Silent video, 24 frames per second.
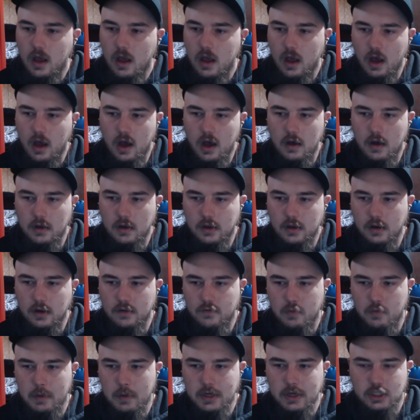good
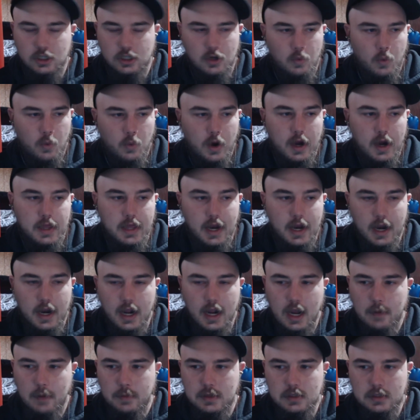information on why that
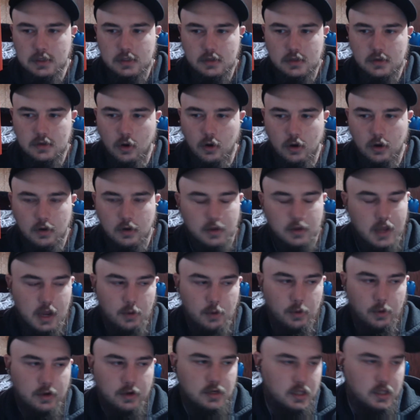happens. I
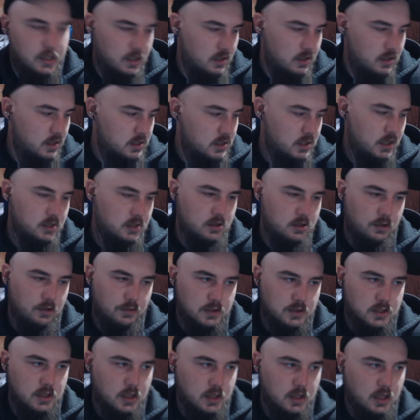can't wait till Elon takes
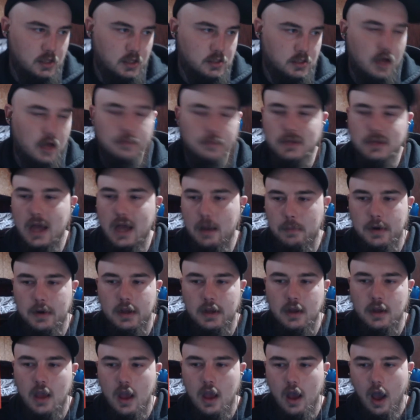over so that stops
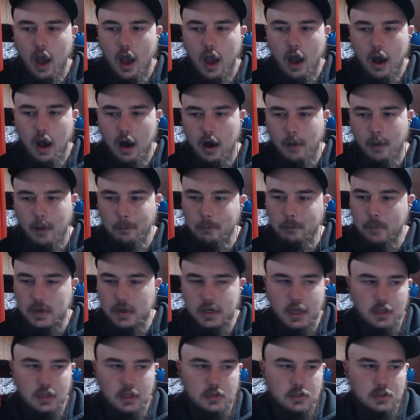happening. But
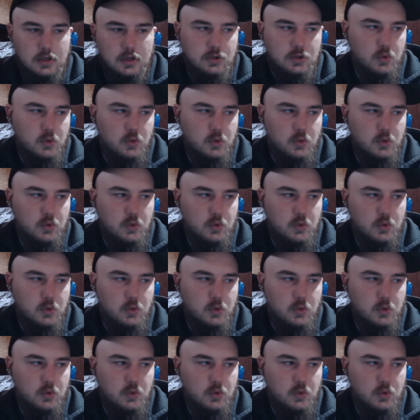yeah, let's look at